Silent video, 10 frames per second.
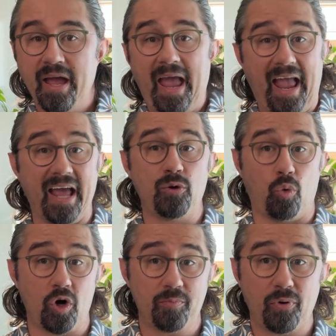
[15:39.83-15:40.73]
And
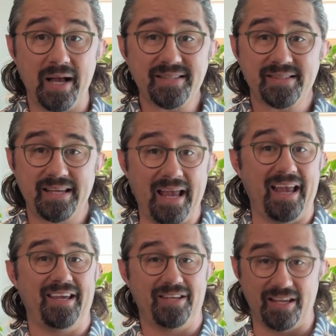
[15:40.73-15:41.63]
WordPress,
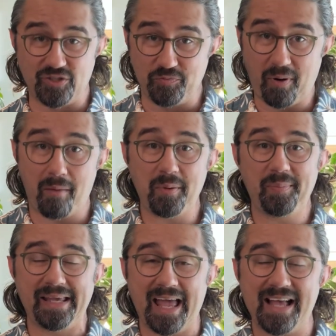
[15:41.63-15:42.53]
as you've
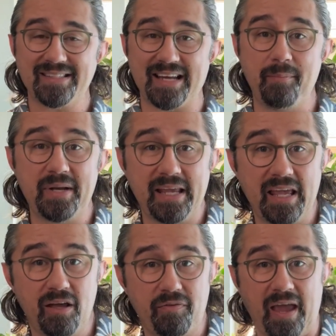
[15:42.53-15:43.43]
probably guessed, I'm going to
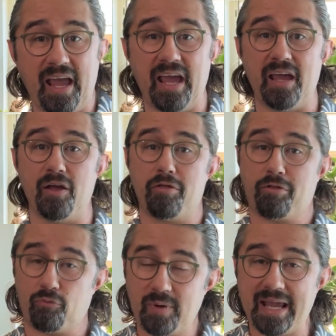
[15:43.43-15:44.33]
give a
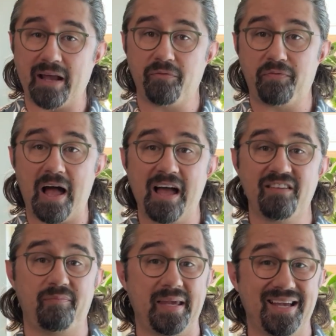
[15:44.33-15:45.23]
3 out of
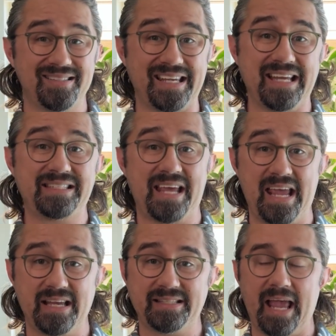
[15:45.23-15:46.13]
5 because it
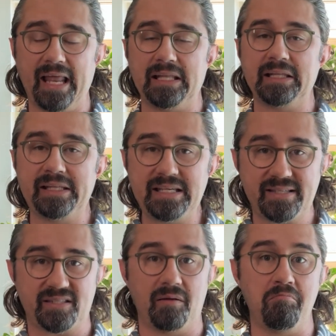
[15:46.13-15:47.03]
takes at
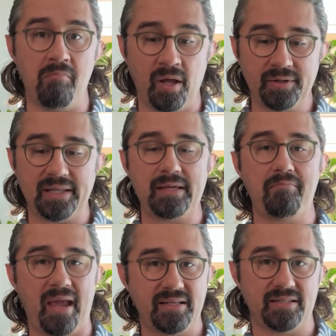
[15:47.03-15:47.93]
least monthly
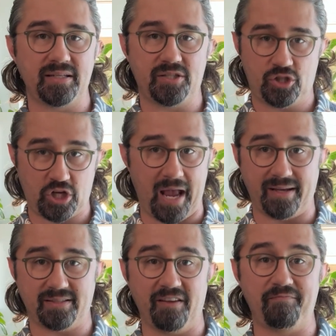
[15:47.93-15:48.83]
maintenance
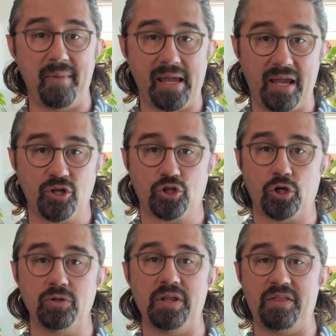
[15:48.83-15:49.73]
checks of making
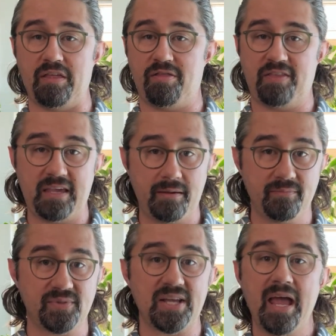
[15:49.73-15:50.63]
sure that the
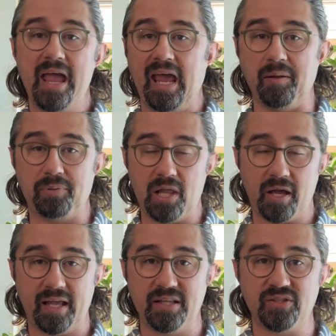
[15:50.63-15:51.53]
themes and
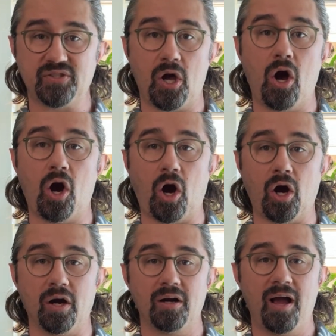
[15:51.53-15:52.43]
plugins
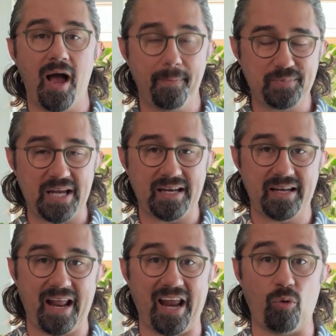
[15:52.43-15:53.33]
are
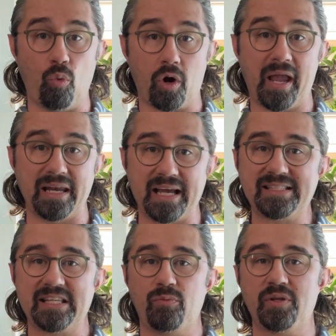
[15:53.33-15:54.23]
updated and working
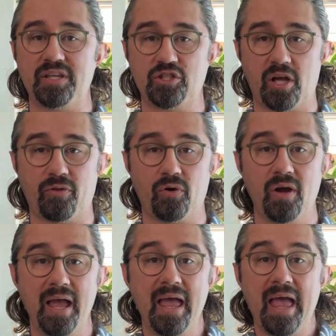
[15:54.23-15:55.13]
nicely with each other.
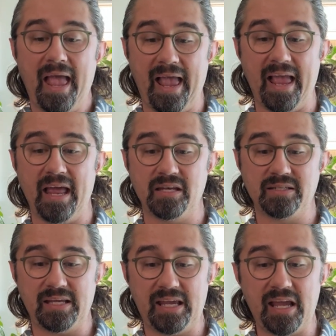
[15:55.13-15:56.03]

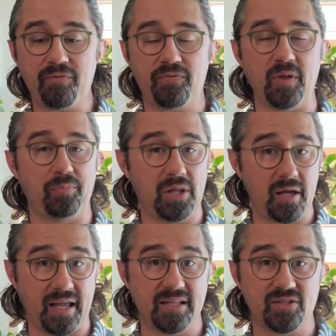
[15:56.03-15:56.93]
And if the
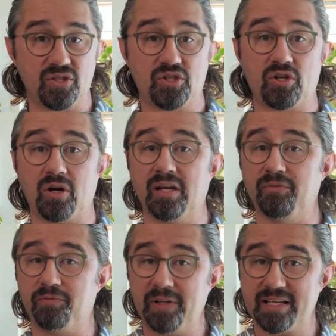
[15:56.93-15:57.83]
plugins start
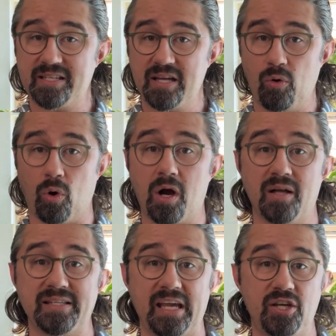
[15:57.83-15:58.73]
conflicting or
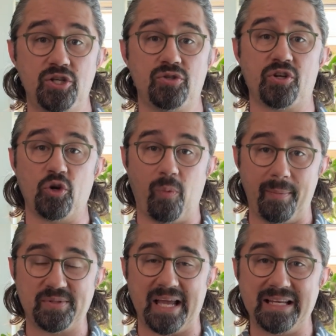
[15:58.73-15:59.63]
causing issues on your
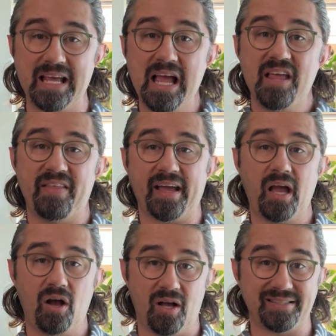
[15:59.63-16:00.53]
website, that
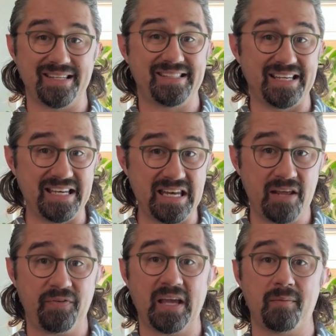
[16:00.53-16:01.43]
can cause a
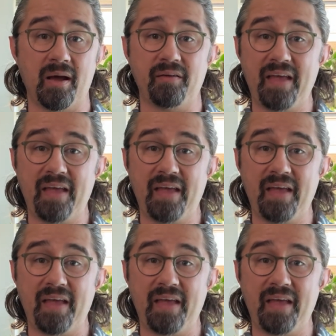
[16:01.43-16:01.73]
significant amount of